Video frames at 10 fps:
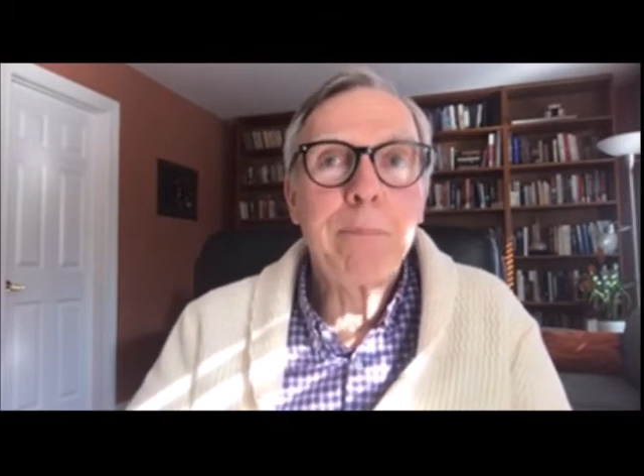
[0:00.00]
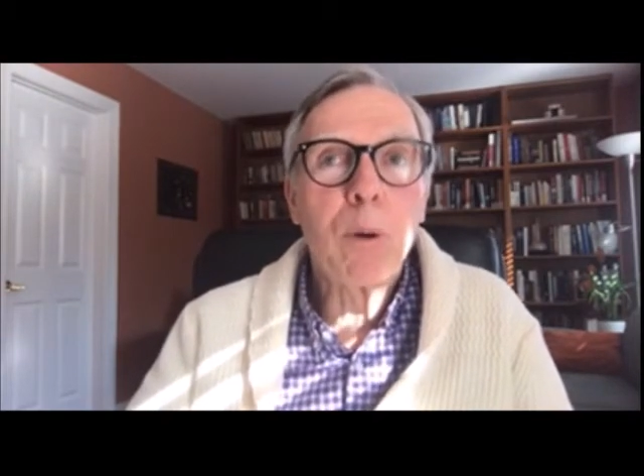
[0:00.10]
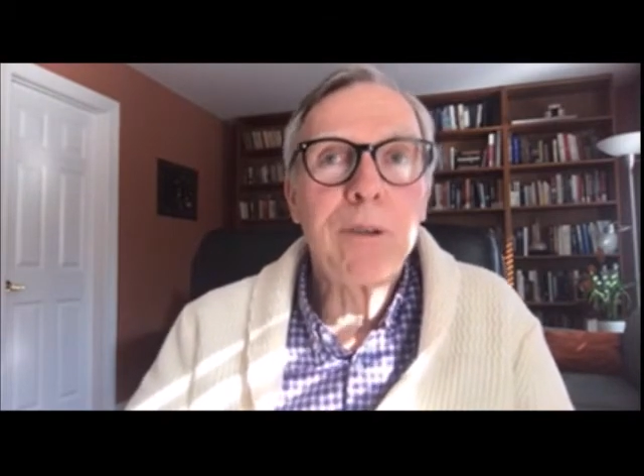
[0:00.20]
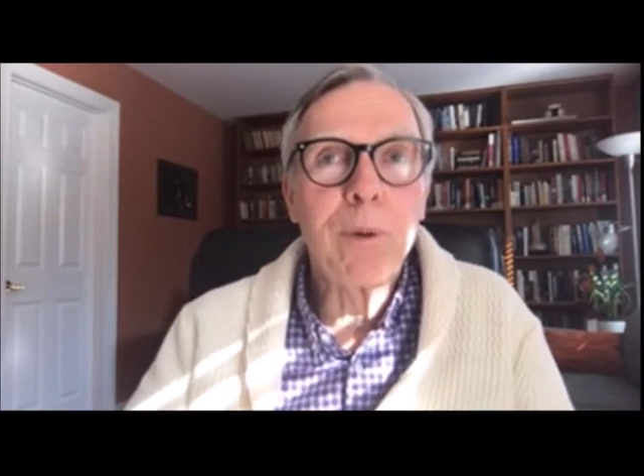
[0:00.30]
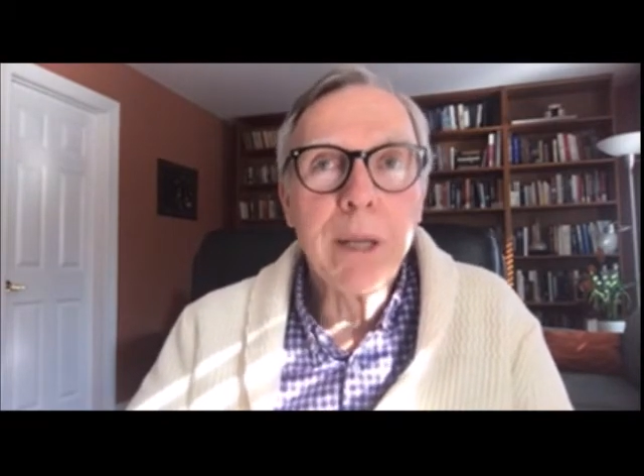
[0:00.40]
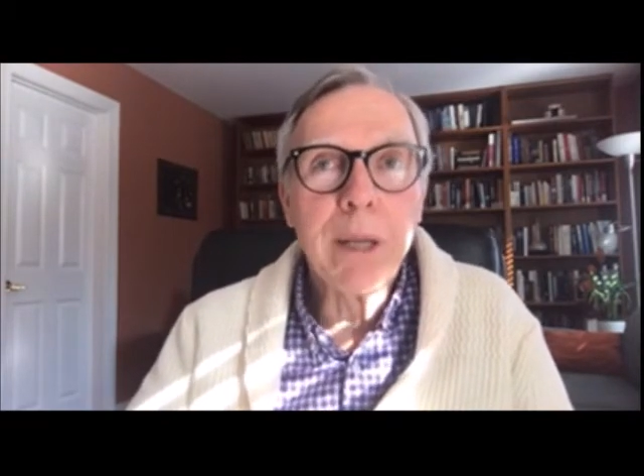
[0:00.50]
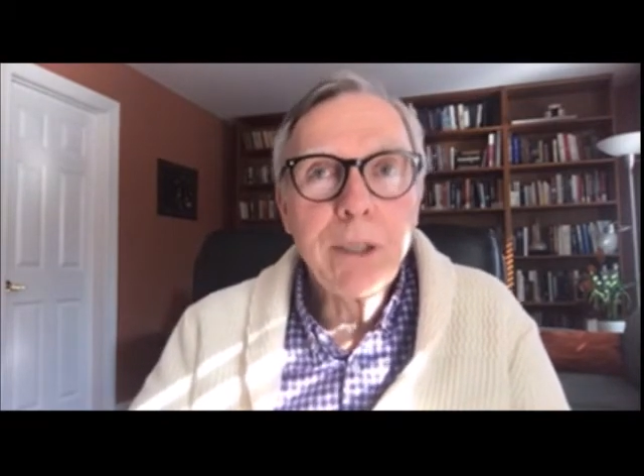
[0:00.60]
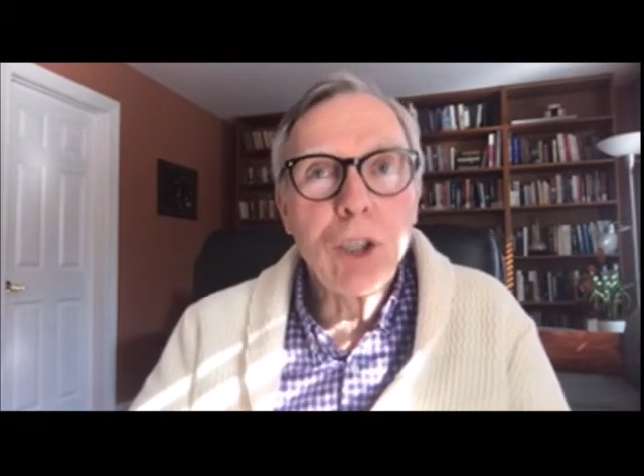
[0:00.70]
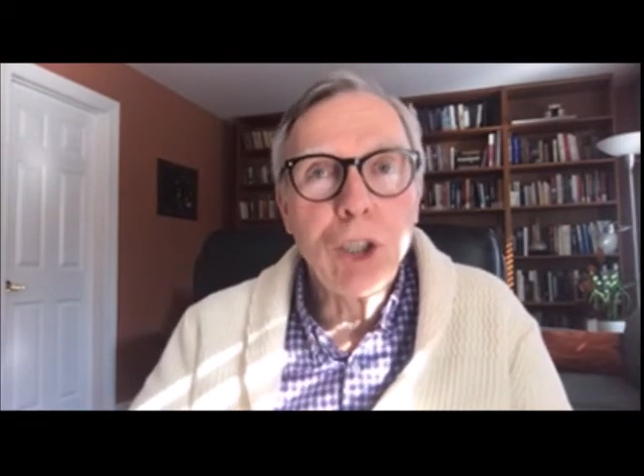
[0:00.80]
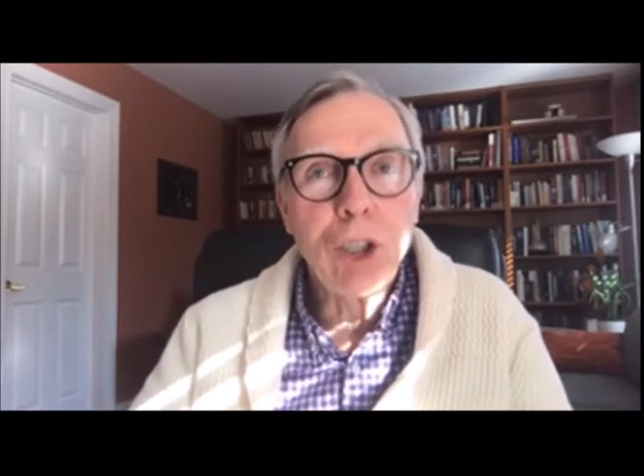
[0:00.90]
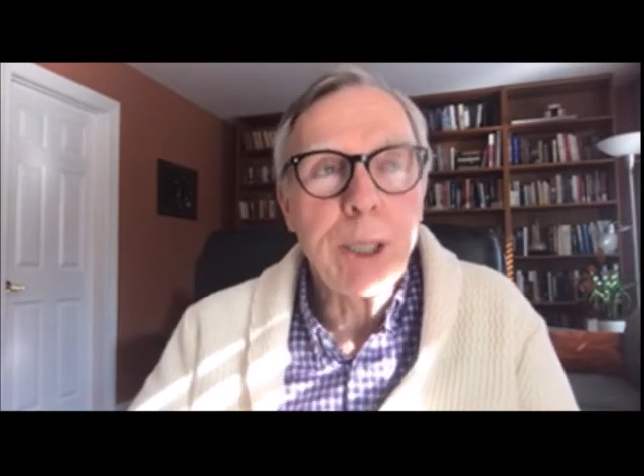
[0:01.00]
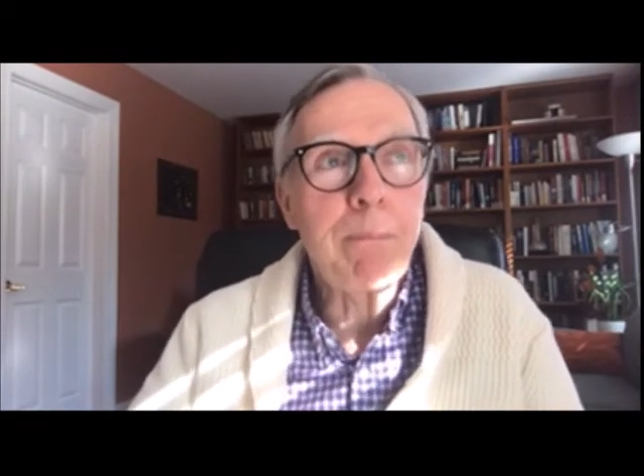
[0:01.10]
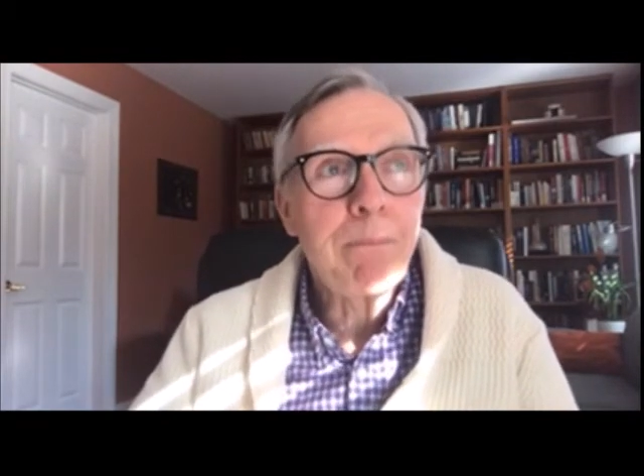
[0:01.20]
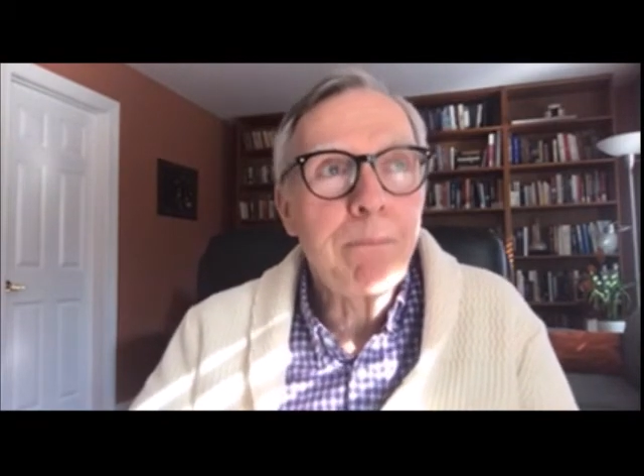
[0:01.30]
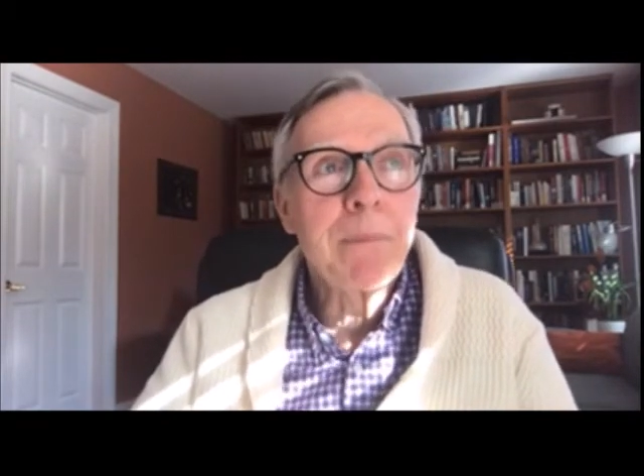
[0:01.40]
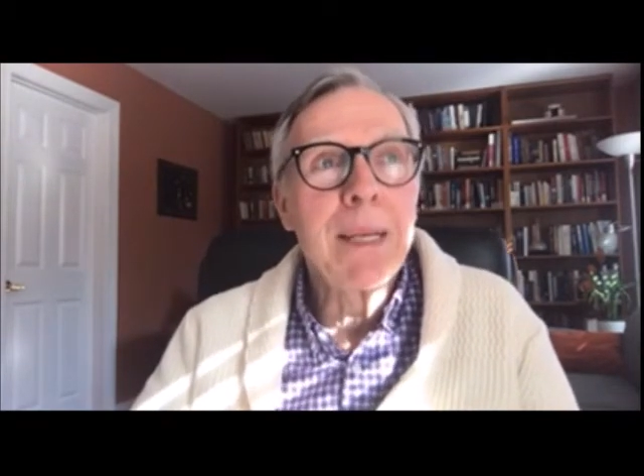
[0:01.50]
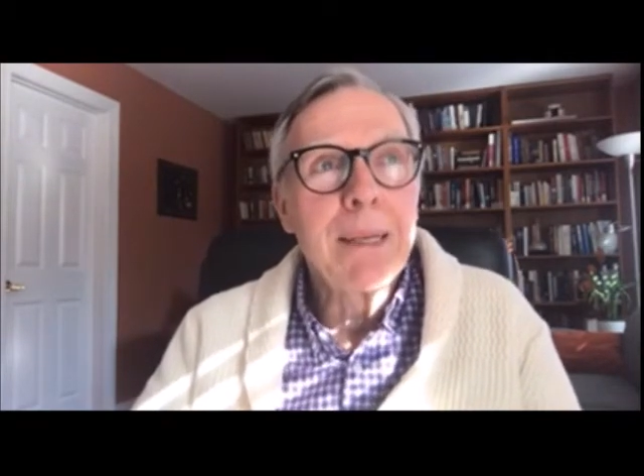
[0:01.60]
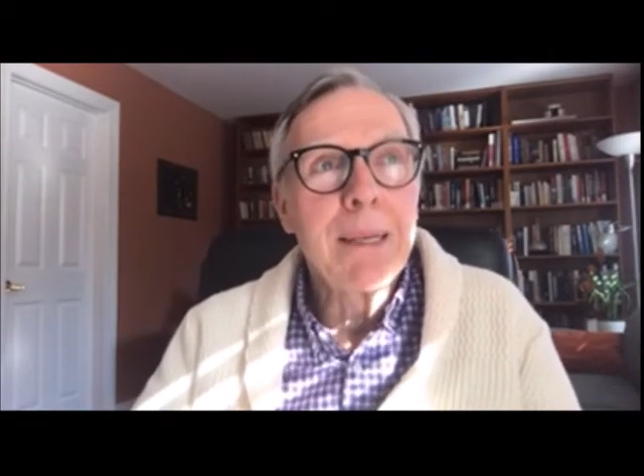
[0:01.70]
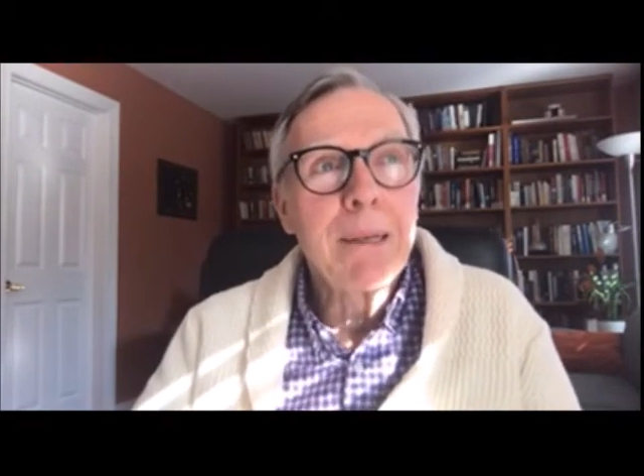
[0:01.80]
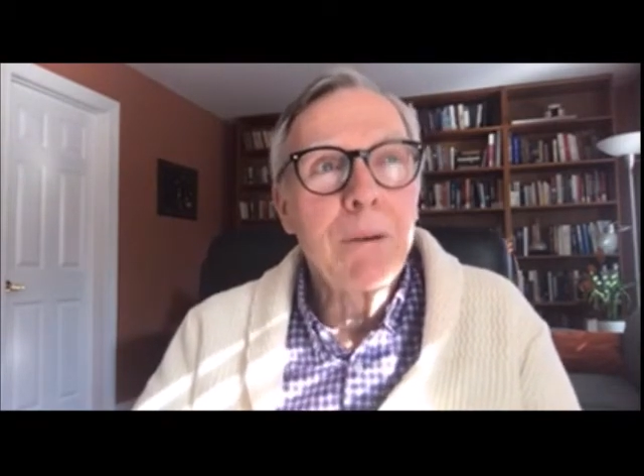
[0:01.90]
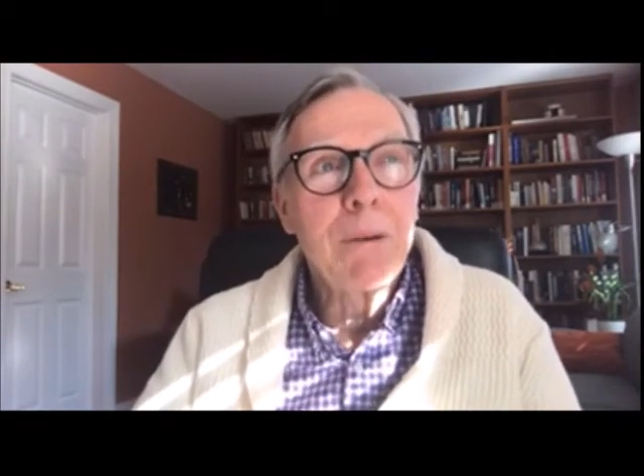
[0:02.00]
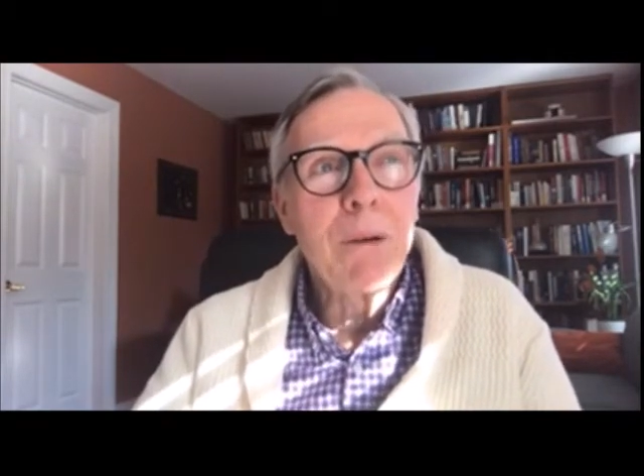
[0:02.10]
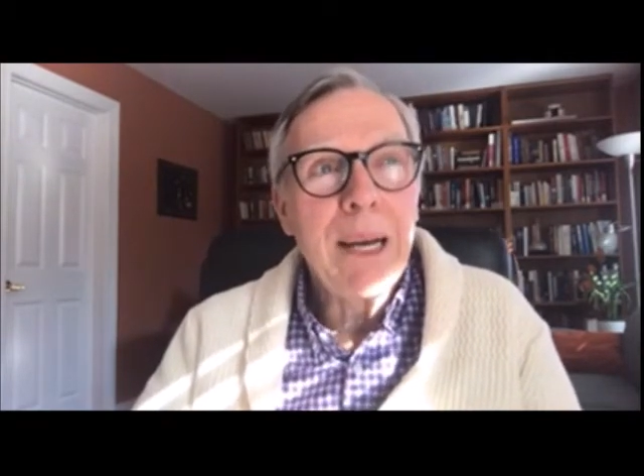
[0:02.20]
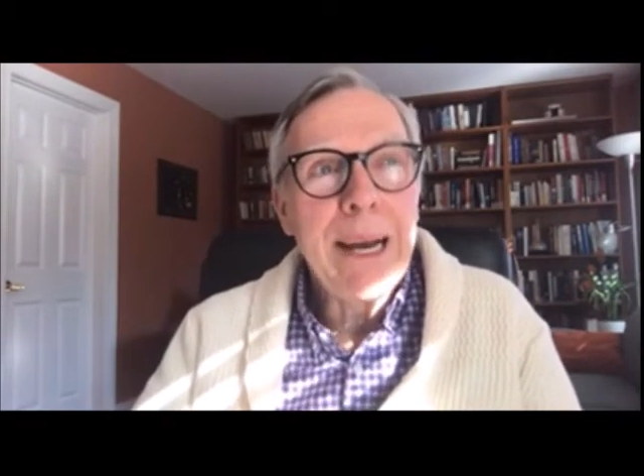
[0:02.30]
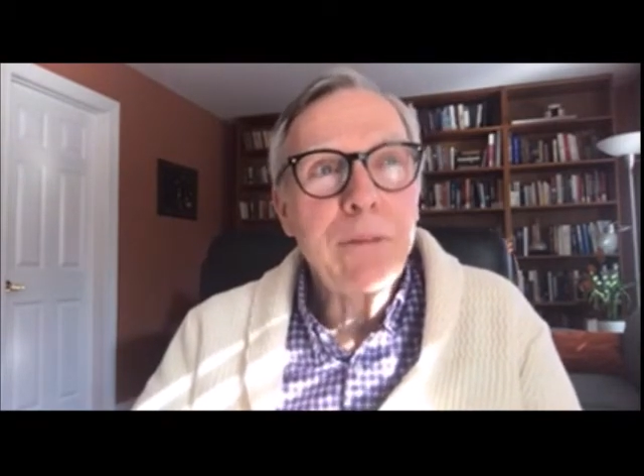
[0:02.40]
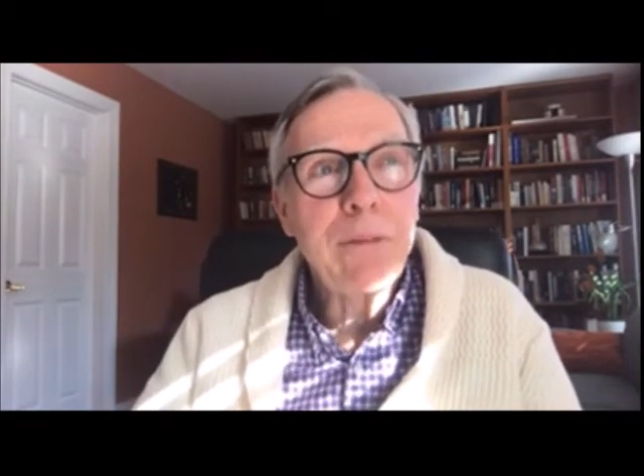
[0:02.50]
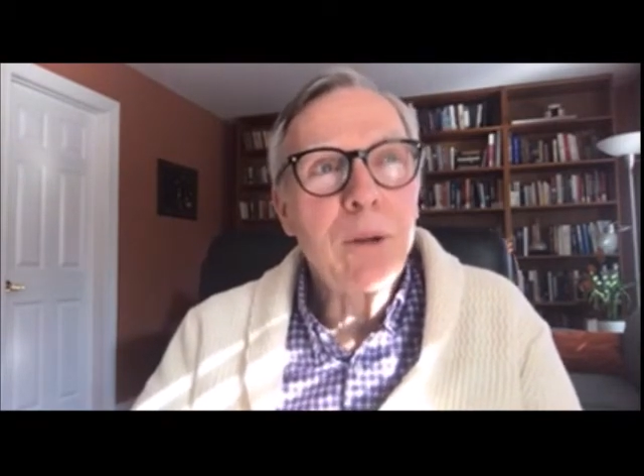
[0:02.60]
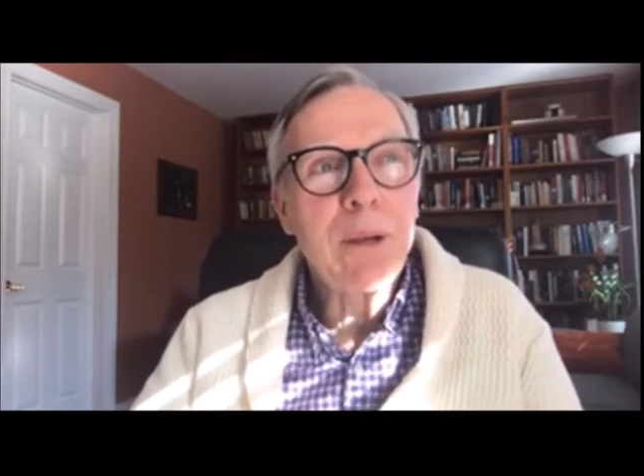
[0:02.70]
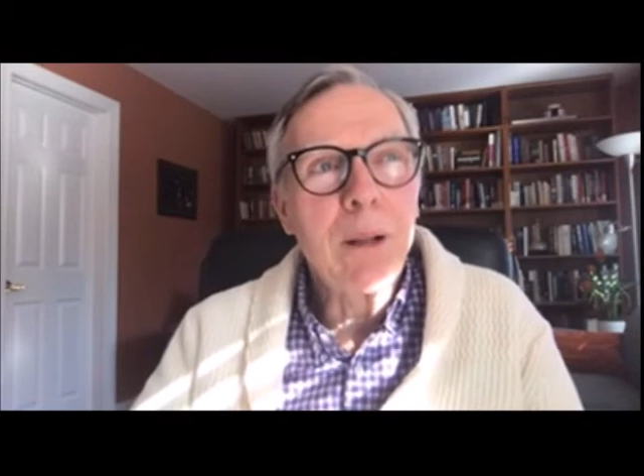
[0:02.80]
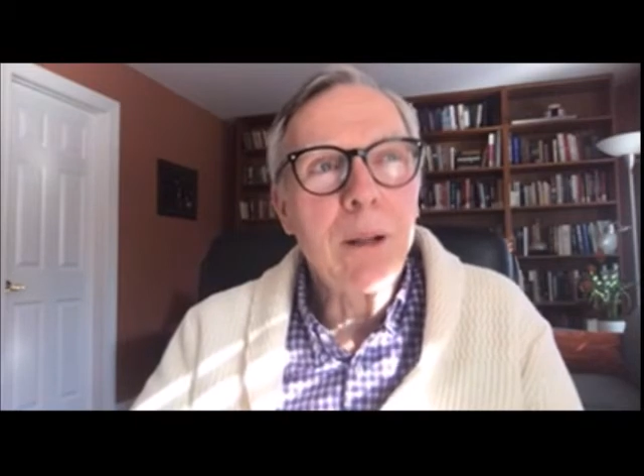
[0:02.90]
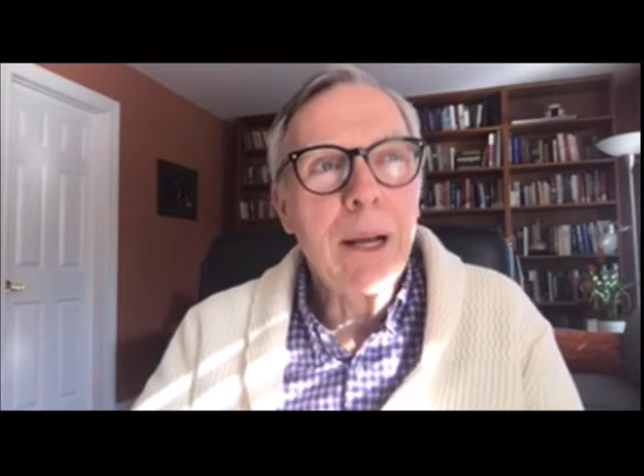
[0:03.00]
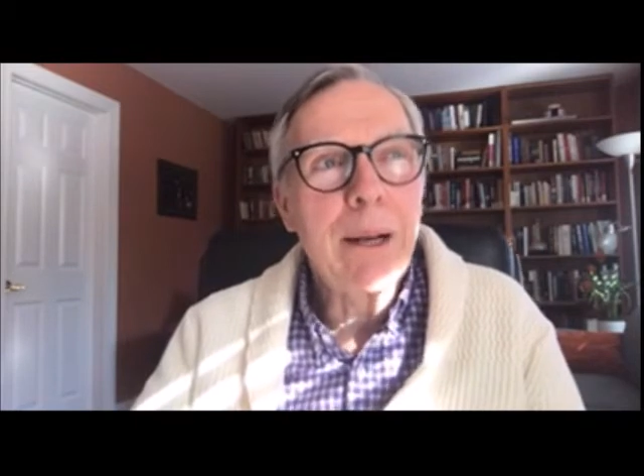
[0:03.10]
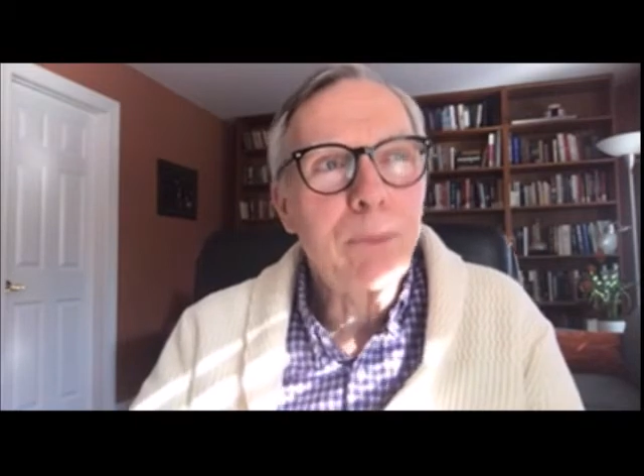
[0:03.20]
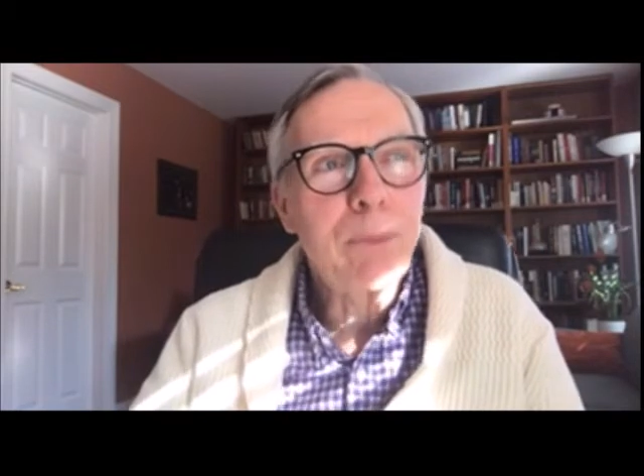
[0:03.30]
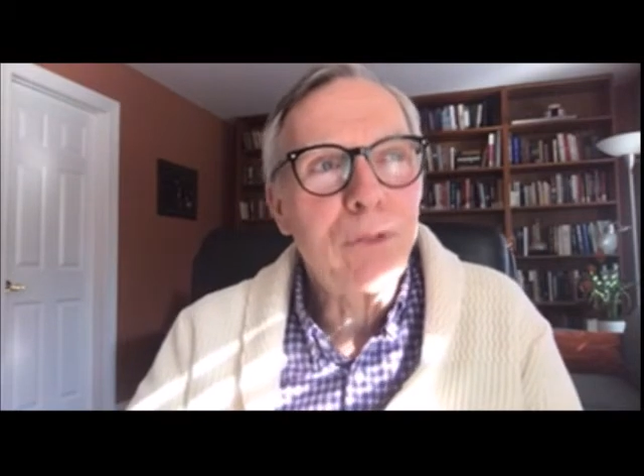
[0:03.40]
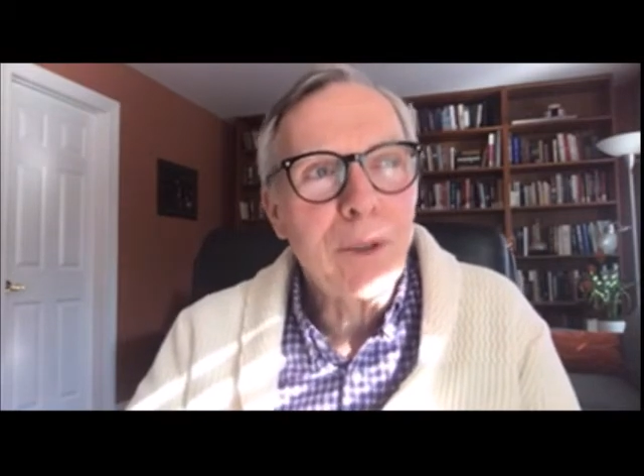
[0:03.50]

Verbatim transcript: relationship. After the collapse